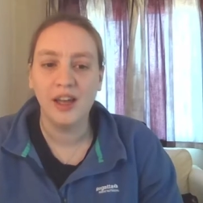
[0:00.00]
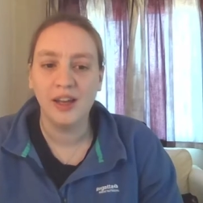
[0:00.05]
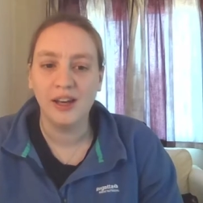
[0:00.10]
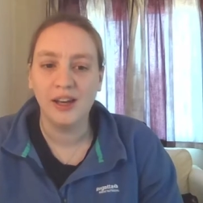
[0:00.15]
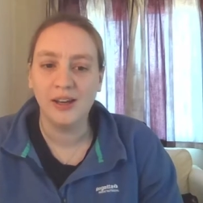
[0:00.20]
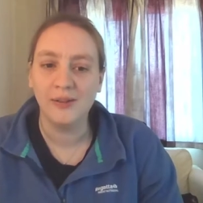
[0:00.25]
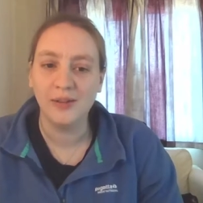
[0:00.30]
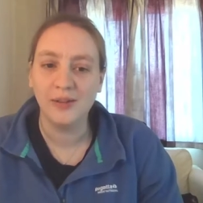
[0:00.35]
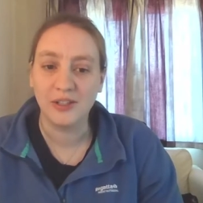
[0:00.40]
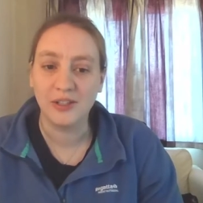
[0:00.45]

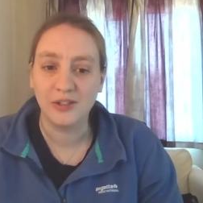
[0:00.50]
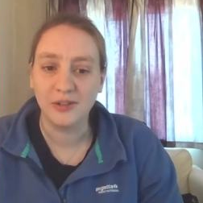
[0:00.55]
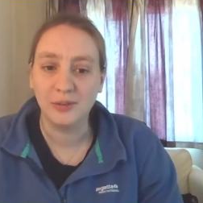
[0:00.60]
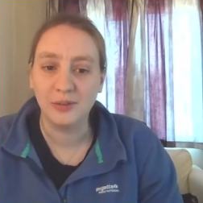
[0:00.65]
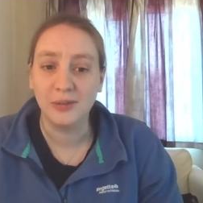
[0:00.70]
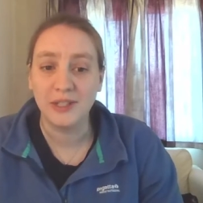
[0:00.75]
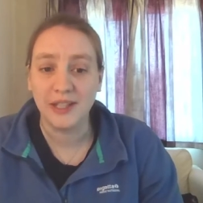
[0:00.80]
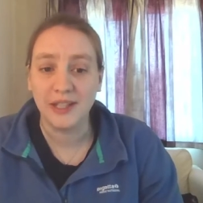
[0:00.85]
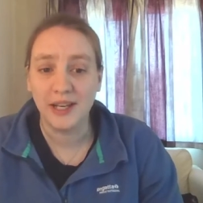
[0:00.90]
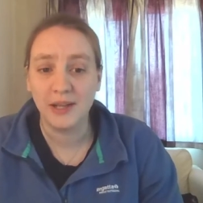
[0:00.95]
Um, and so
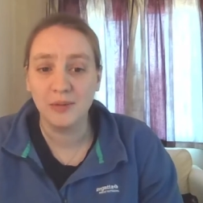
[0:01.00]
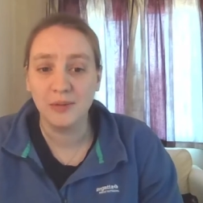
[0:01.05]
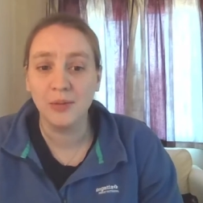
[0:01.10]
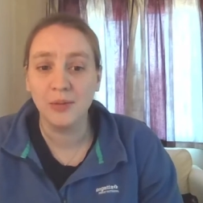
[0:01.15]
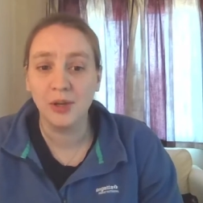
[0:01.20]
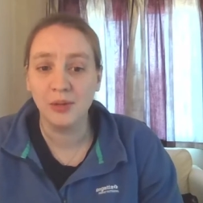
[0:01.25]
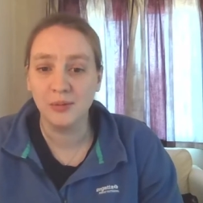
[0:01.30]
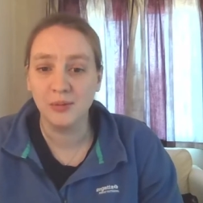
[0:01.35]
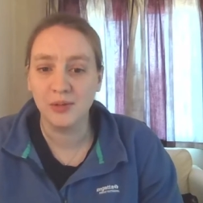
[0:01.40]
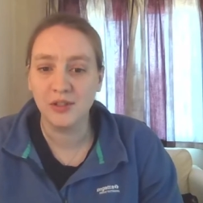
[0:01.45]
we take a
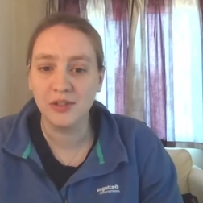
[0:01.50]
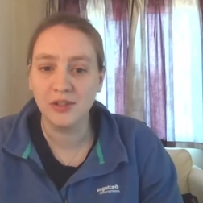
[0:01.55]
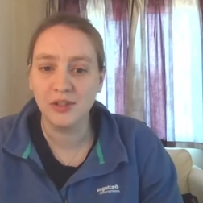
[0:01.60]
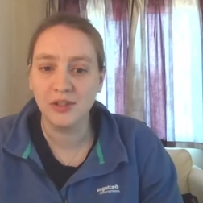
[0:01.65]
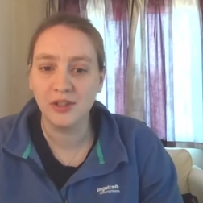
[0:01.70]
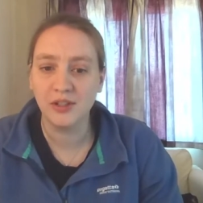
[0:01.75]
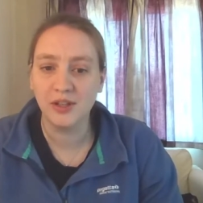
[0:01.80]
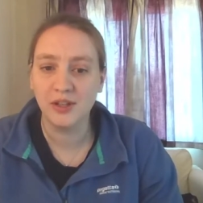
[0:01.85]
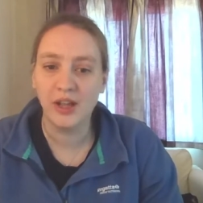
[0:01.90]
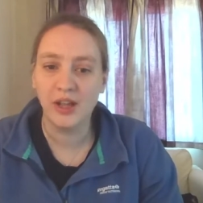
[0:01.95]
moment
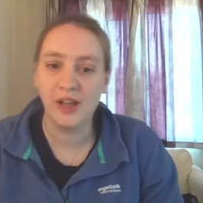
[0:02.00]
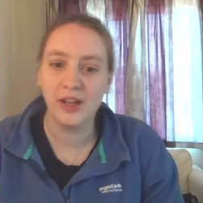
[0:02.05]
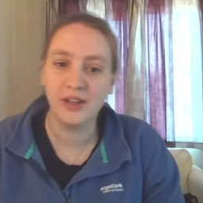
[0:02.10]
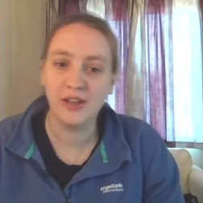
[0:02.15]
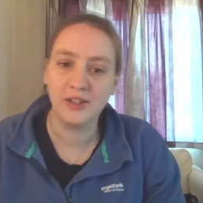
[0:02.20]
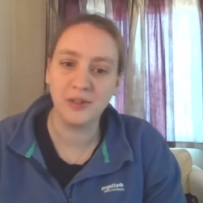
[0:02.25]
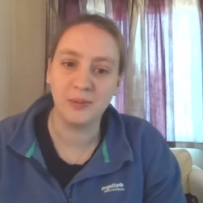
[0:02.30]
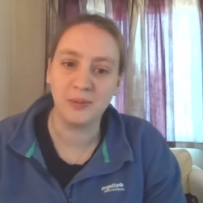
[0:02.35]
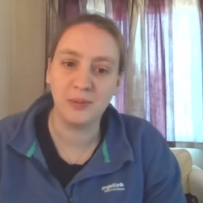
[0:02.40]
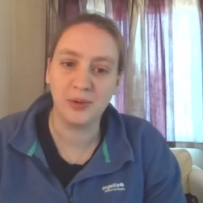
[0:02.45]

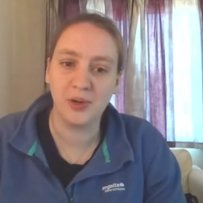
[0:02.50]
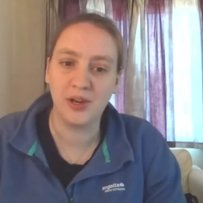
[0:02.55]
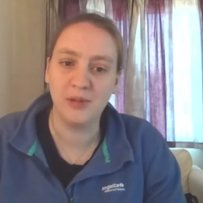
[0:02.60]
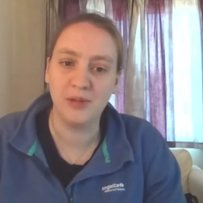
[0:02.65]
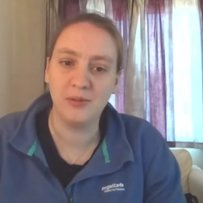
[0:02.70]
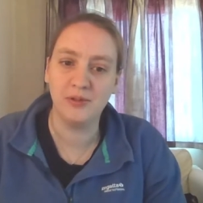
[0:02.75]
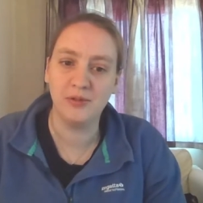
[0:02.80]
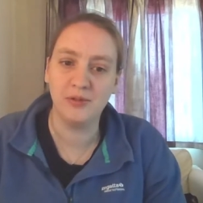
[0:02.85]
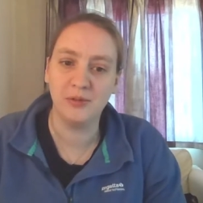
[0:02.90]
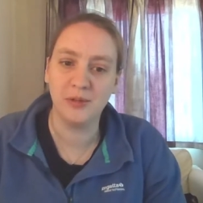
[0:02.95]
to pray
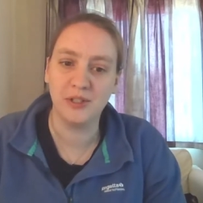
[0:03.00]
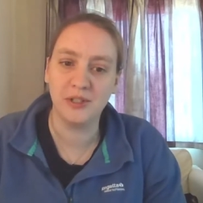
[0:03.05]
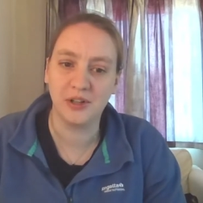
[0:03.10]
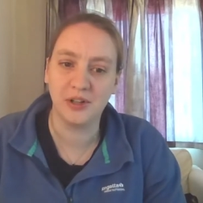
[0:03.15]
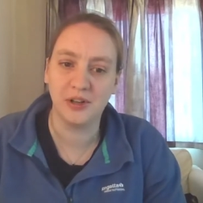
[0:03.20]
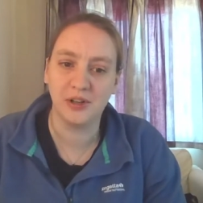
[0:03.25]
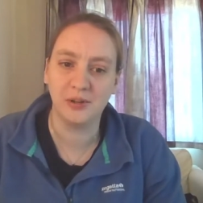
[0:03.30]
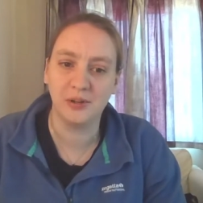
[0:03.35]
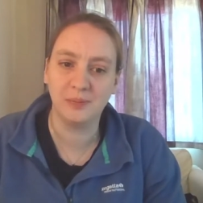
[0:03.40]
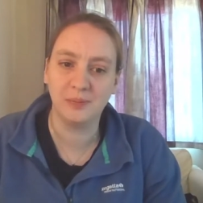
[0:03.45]
before we start.